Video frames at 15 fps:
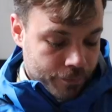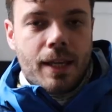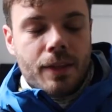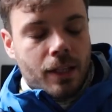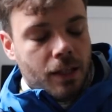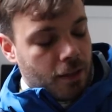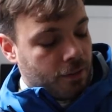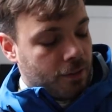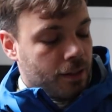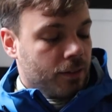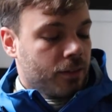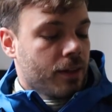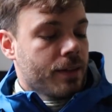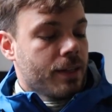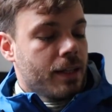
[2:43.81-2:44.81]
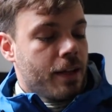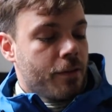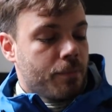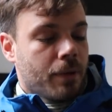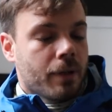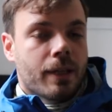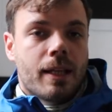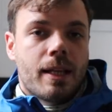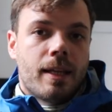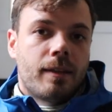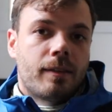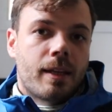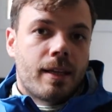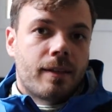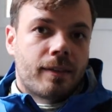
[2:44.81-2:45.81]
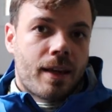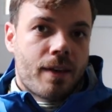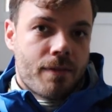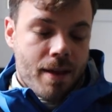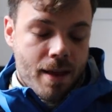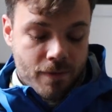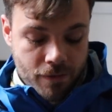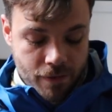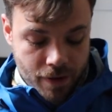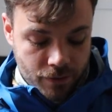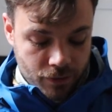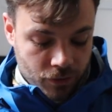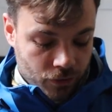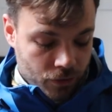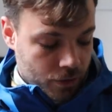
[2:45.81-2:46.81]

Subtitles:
And the last thing inside the left pocket is a set of headphones,